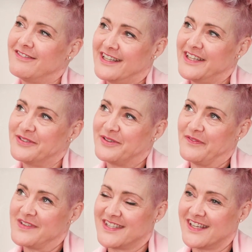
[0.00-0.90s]
really good
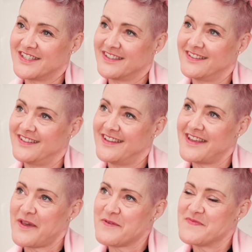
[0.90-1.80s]
conversation.
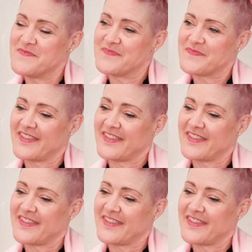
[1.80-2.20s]
Um,